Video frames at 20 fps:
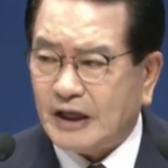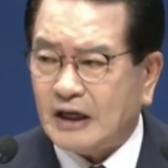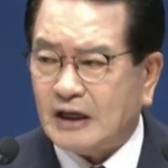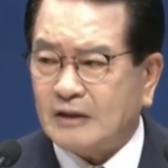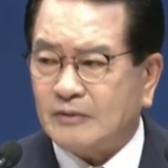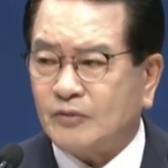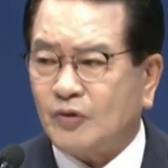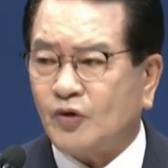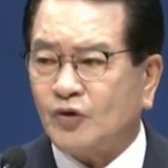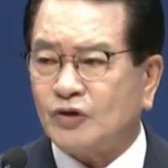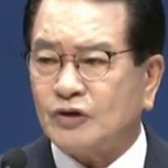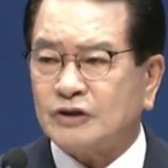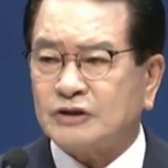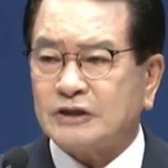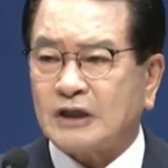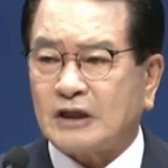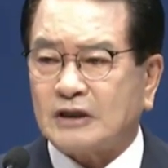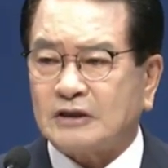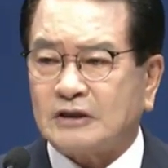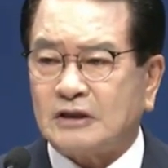and
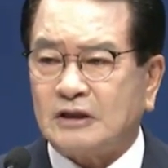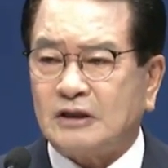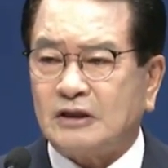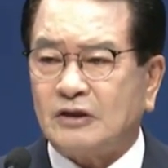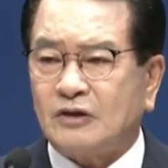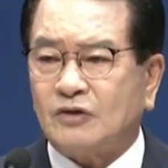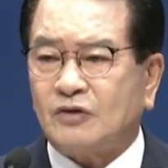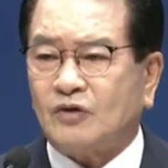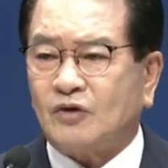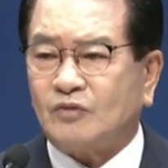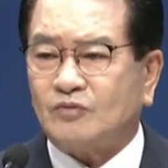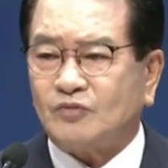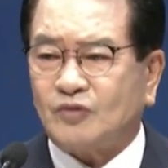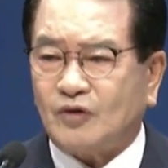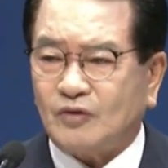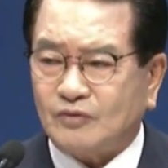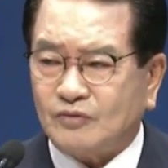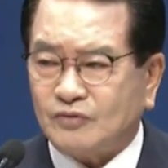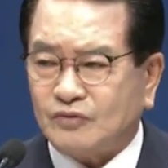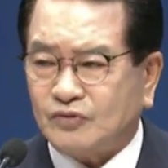world centered
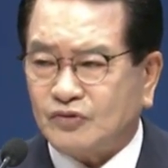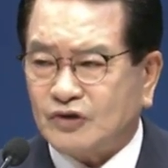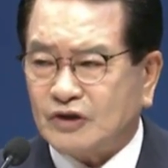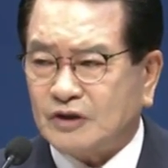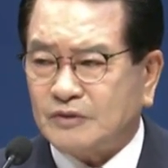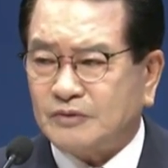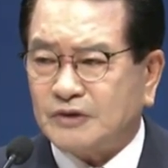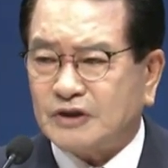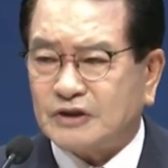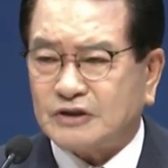lives.